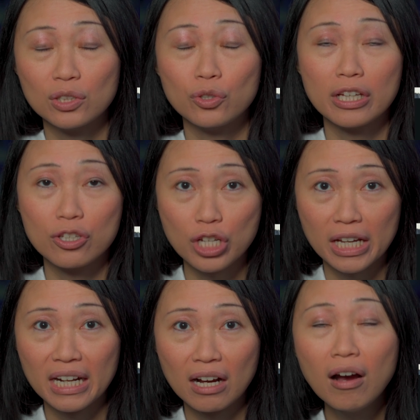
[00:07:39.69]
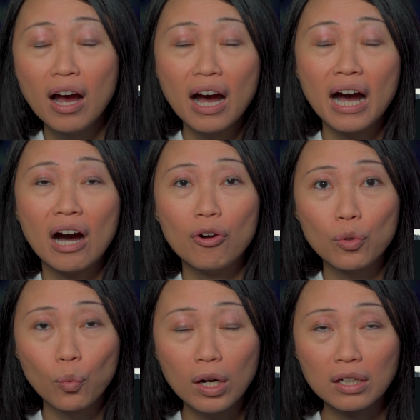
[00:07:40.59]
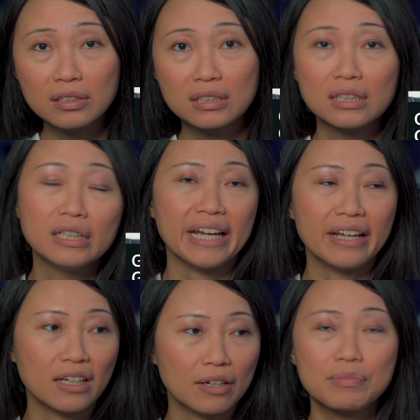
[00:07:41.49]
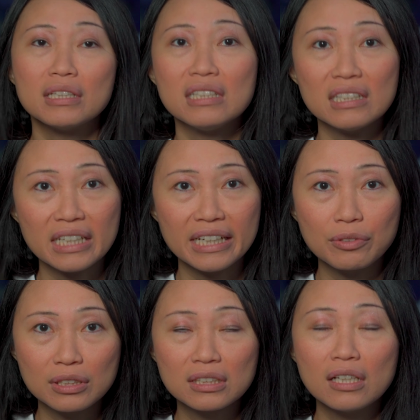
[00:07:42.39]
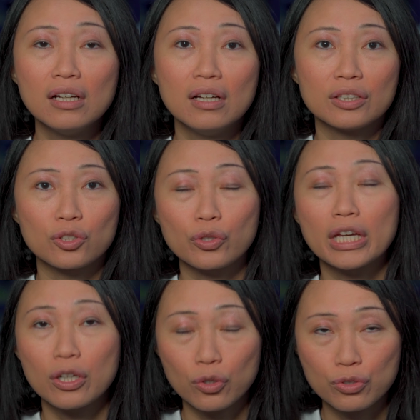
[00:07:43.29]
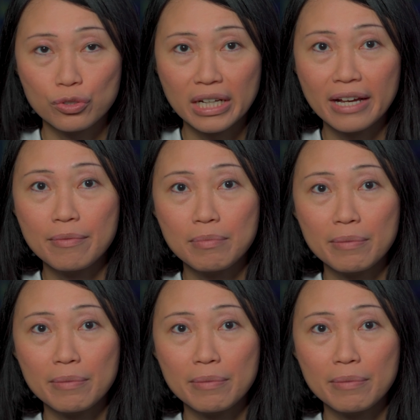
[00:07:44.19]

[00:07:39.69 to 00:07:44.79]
So you can check it out, how it works and um, the details so you can go through that.